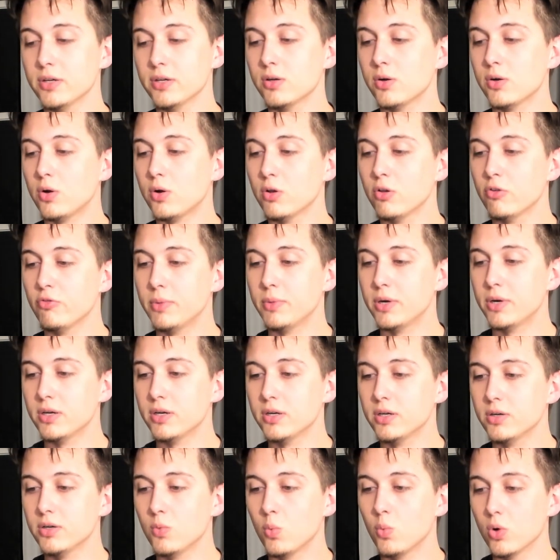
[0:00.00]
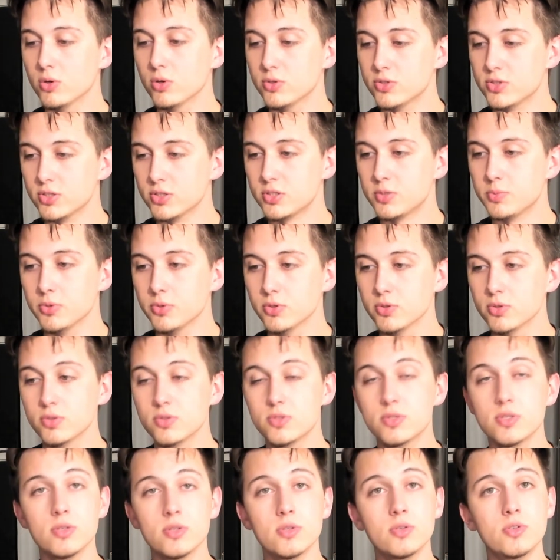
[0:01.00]
all of my worst
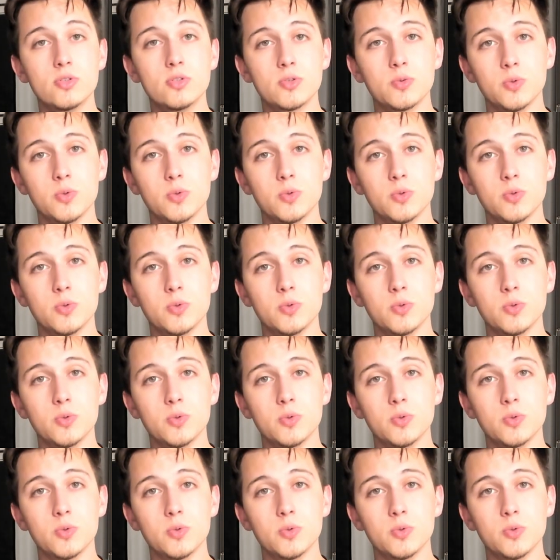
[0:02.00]
experiences,